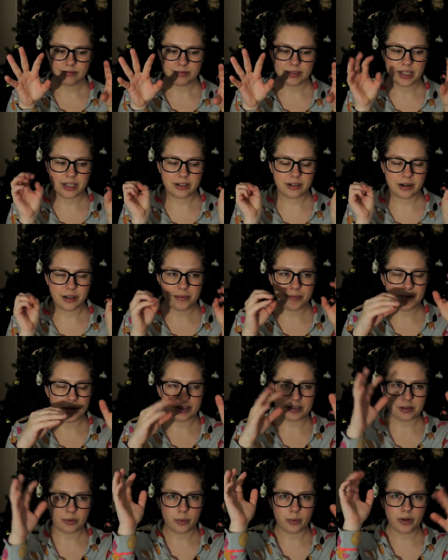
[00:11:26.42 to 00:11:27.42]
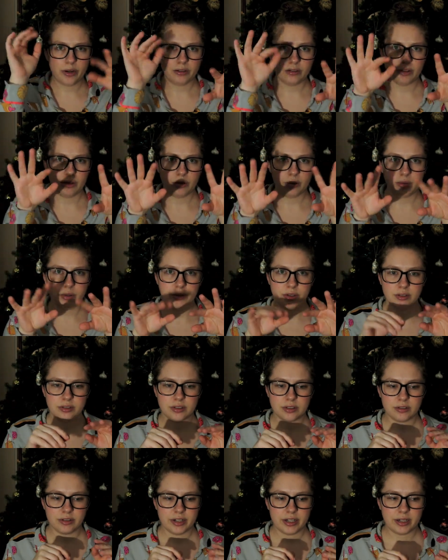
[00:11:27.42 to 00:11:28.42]
I don't know, it makes a weird look on the
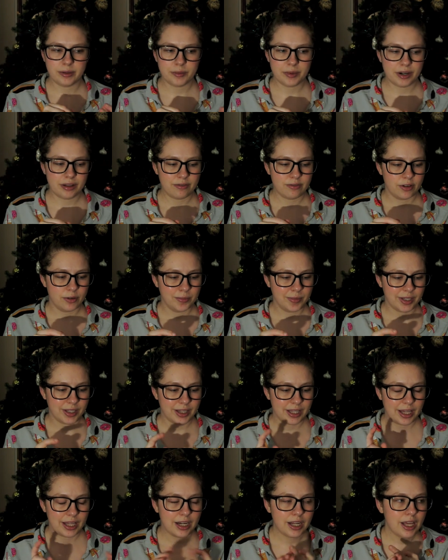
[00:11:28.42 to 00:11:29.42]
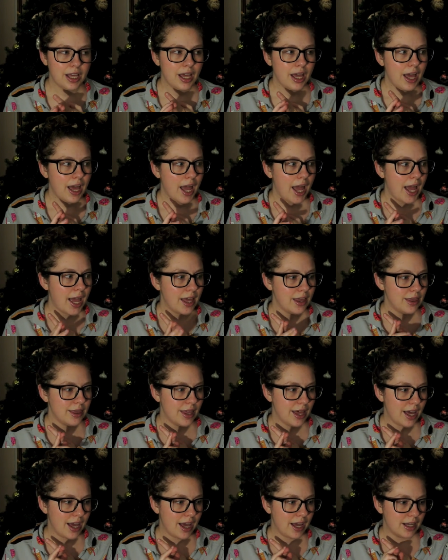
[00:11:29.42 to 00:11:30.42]
screen when I film like that. And
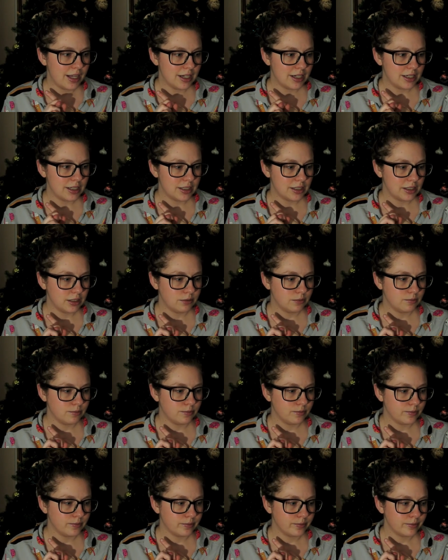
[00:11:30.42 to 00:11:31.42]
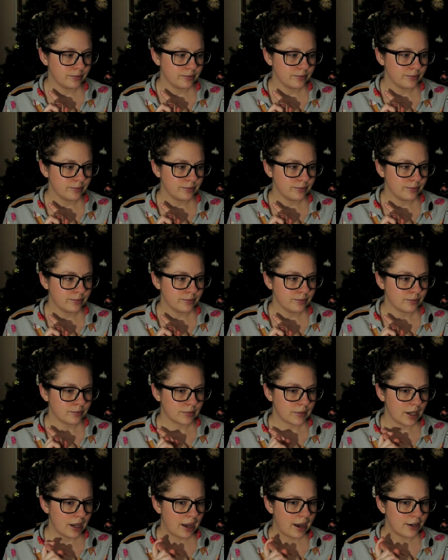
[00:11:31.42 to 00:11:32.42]
then
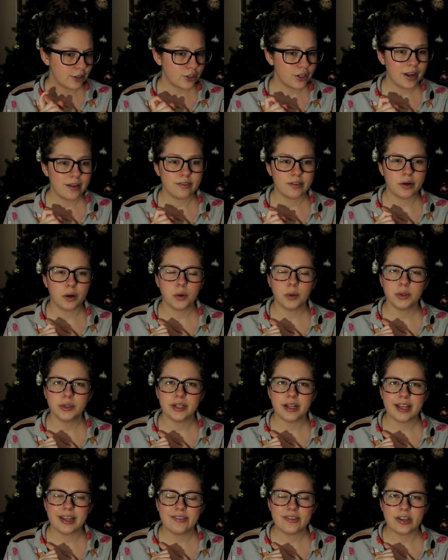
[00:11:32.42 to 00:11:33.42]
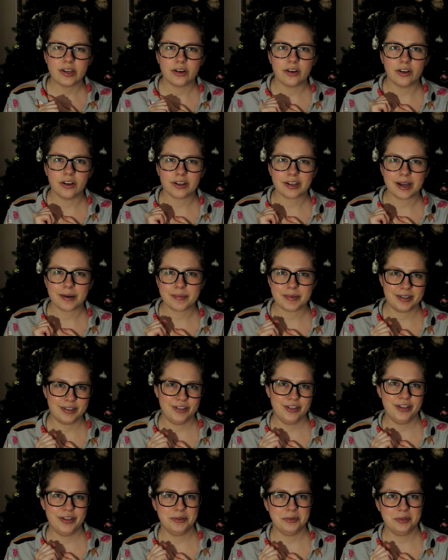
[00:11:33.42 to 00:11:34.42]
I should have an Old Navy haul coming
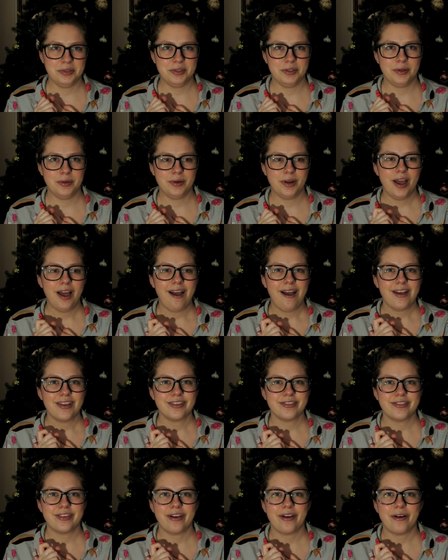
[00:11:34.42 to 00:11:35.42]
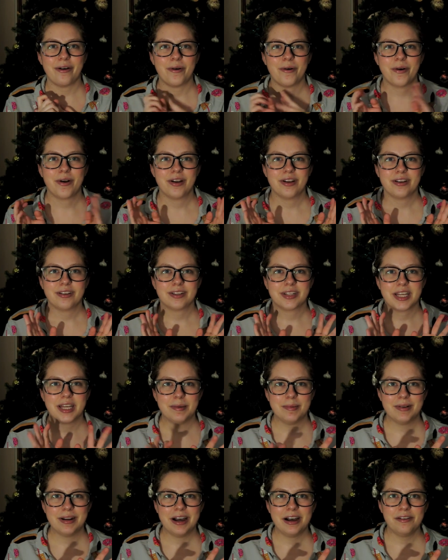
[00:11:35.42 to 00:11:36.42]
too soon. So keep
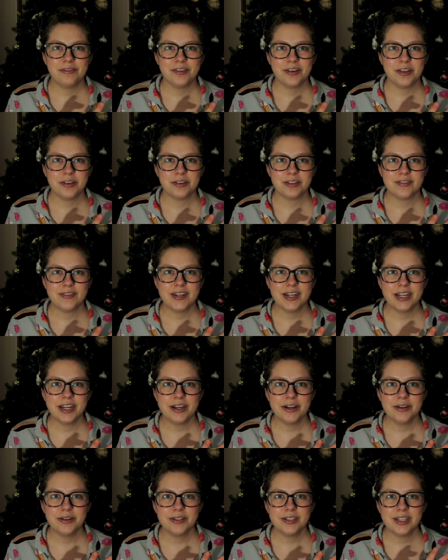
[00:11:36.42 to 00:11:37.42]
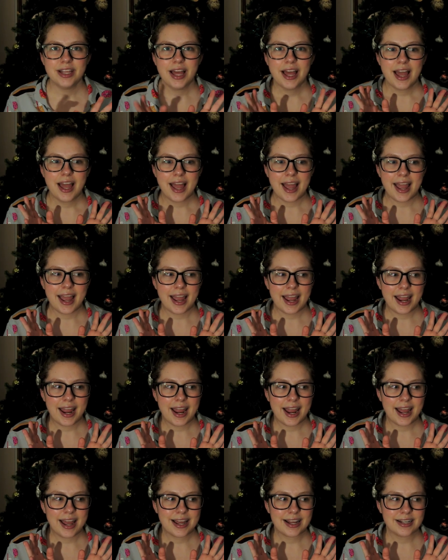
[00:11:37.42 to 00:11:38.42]
an eye out for those videos
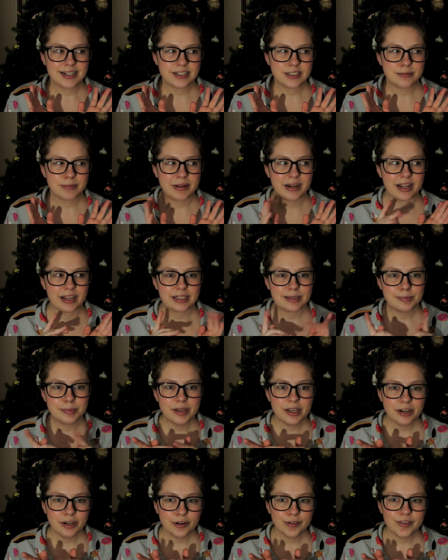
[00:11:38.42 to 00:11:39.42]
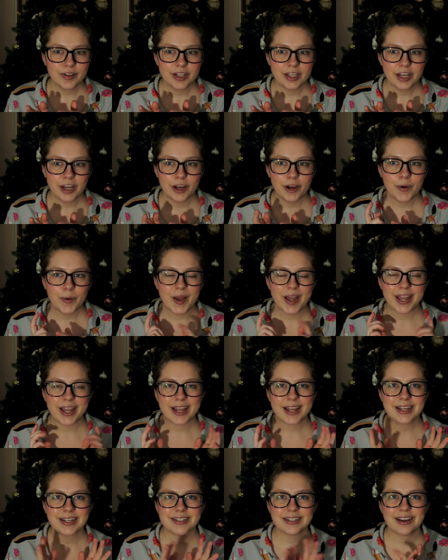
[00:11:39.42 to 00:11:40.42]
and my next planner video,
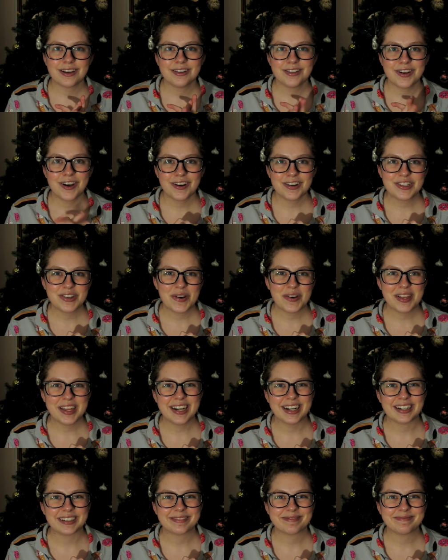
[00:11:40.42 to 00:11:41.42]
and I'll talk to you all later.